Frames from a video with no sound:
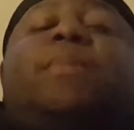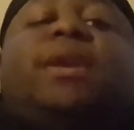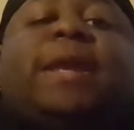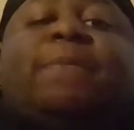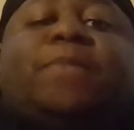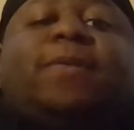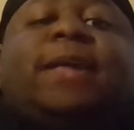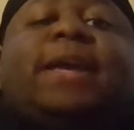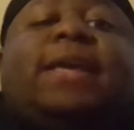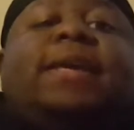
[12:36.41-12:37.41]

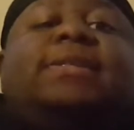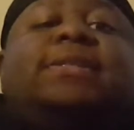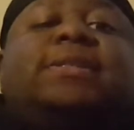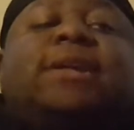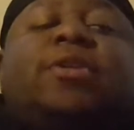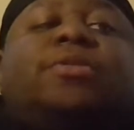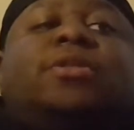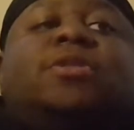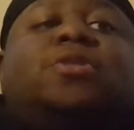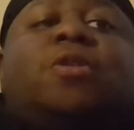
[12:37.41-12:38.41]
manipulate and suck
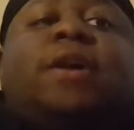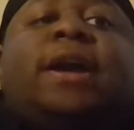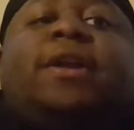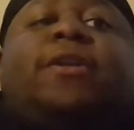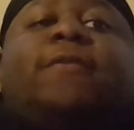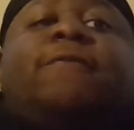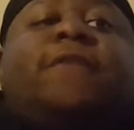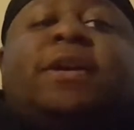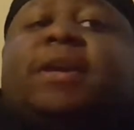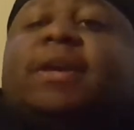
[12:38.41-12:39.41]
the salt out of your
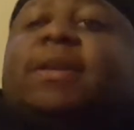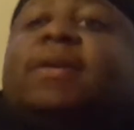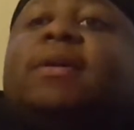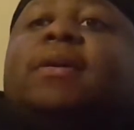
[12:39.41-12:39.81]
fucking